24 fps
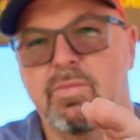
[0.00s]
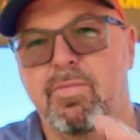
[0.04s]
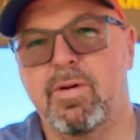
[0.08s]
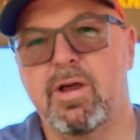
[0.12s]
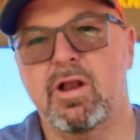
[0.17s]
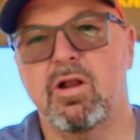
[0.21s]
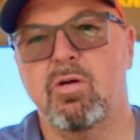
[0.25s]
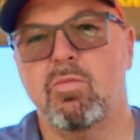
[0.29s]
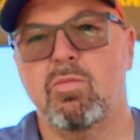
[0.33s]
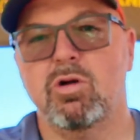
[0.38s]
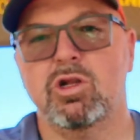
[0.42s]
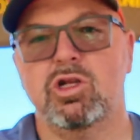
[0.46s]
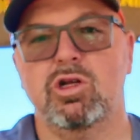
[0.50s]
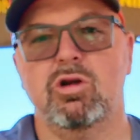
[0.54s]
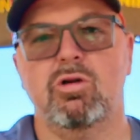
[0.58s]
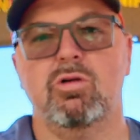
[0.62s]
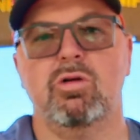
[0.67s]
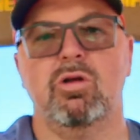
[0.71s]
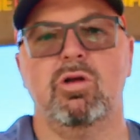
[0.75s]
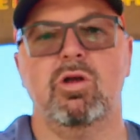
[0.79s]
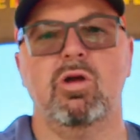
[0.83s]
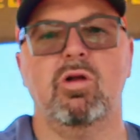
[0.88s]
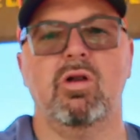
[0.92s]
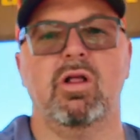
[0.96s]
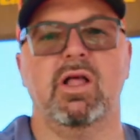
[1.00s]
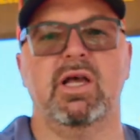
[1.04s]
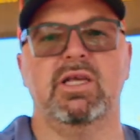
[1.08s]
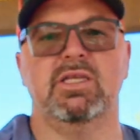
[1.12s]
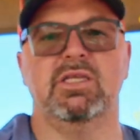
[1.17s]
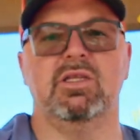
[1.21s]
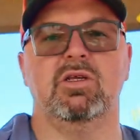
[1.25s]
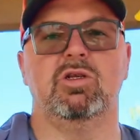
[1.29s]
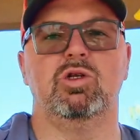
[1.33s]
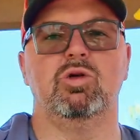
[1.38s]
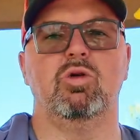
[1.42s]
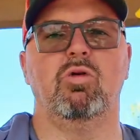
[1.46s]
depending on what you're
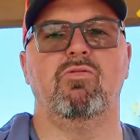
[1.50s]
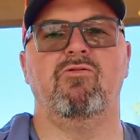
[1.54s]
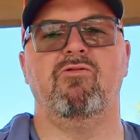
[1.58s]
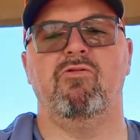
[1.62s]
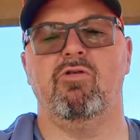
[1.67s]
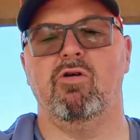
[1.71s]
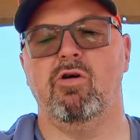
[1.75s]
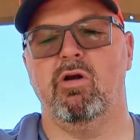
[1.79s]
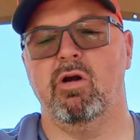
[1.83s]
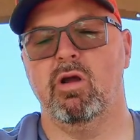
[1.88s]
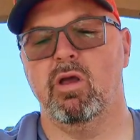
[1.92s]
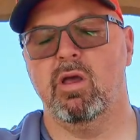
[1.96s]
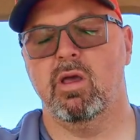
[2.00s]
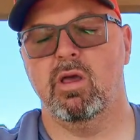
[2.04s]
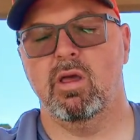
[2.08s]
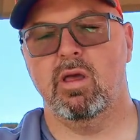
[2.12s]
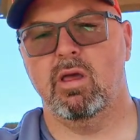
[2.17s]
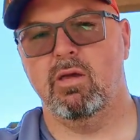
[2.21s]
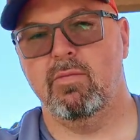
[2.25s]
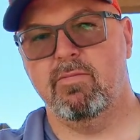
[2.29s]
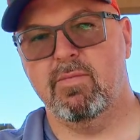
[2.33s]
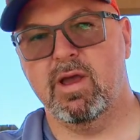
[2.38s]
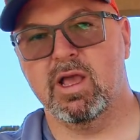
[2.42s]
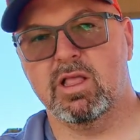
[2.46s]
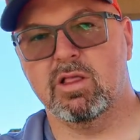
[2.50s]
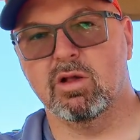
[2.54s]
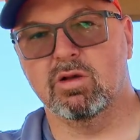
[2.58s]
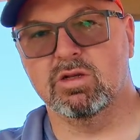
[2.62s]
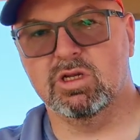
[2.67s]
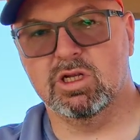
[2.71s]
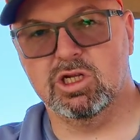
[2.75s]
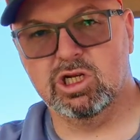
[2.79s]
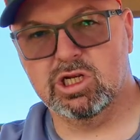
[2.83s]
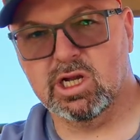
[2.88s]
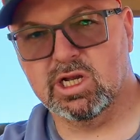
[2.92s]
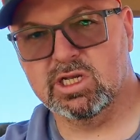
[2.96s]
utilizing the tool for, make
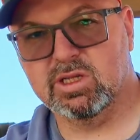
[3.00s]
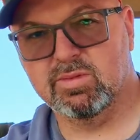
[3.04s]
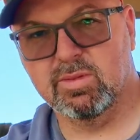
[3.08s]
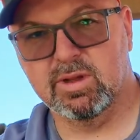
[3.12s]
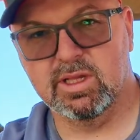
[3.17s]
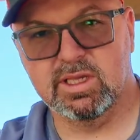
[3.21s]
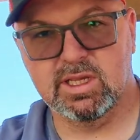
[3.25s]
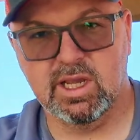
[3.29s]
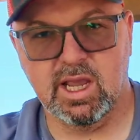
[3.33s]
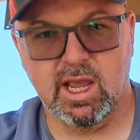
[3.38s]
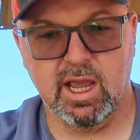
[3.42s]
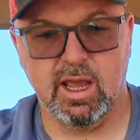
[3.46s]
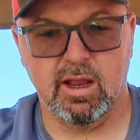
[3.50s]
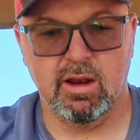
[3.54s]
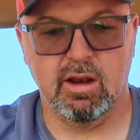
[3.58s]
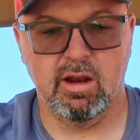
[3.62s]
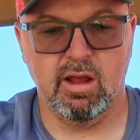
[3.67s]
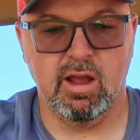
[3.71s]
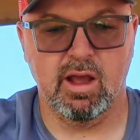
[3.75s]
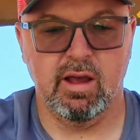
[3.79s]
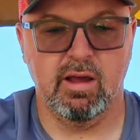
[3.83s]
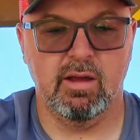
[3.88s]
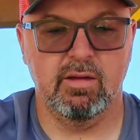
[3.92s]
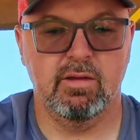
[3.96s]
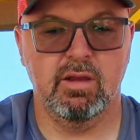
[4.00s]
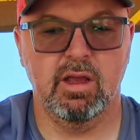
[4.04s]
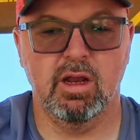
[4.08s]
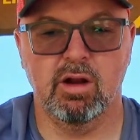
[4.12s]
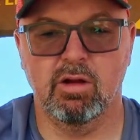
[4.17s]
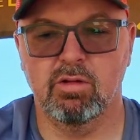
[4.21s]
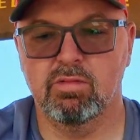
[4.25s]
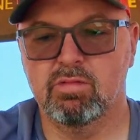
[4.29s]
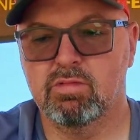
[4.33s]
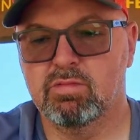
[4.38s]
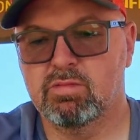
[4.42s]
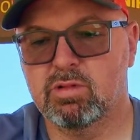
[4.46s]
those adjustments and,
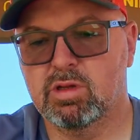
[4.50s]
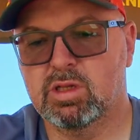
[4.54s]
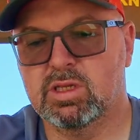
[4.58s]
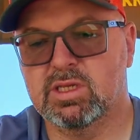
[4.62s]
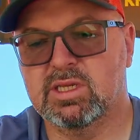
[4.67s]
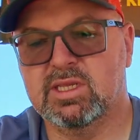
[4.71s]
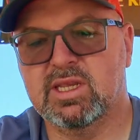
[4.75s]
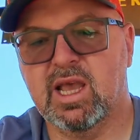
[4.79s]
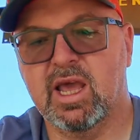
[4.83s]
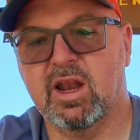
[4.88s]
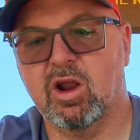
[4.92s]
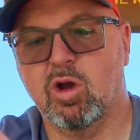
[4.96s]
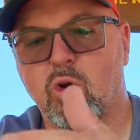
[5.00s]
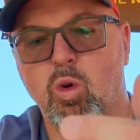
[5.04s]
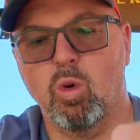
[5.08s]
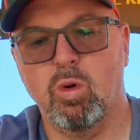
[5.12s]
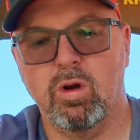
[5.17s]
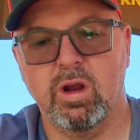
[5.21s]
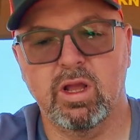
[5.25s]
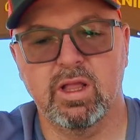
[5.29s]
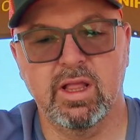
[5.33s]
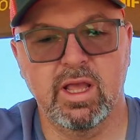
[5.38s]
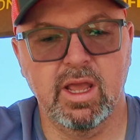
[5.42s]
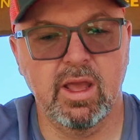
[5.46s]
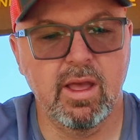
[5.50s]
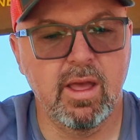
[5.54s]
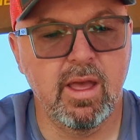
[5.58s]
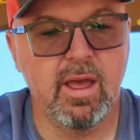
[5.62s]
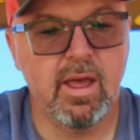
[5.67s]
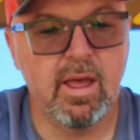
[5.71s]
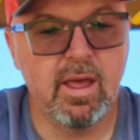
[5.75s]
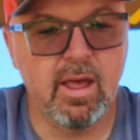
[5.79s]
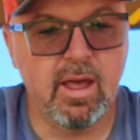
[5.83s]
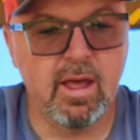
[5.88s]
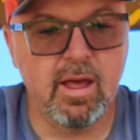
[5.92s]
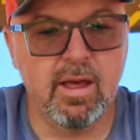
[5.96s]
decide accordingly.
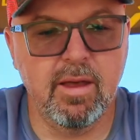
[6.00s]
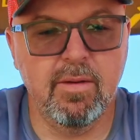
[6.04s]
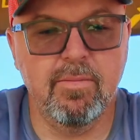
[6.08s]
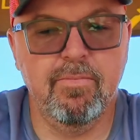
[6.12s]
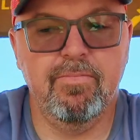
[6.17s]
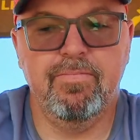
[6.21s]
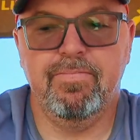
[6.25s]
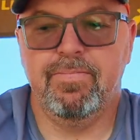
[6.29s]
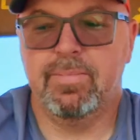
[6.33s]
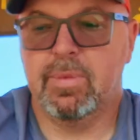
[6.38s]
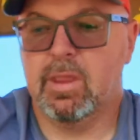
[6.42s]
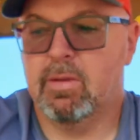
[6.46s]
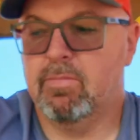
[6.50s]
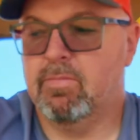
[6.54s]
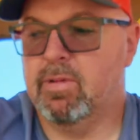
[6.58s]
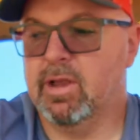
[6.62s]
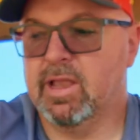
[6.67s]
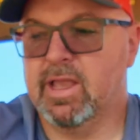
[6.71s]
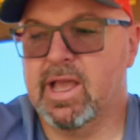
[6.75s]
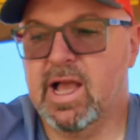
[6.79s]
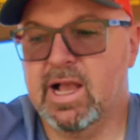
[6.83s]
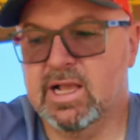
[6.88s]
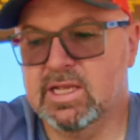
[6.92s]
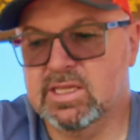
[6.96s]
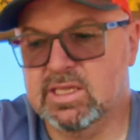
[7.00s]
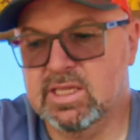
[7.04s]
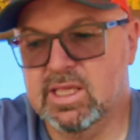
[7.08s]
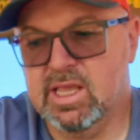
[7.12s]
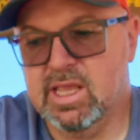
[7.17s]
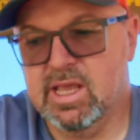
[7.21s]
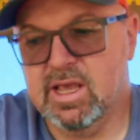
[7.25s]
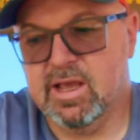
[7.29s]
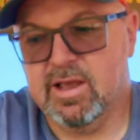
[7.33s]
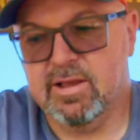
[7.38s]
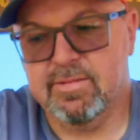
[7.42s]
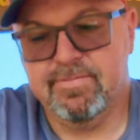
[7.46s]
But guys,
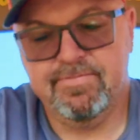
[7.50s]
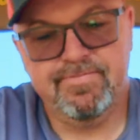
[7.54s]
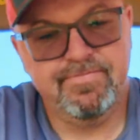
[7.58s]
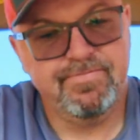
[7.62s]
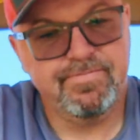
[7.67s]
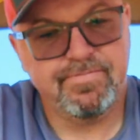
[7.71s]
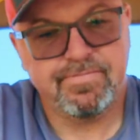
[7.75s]
the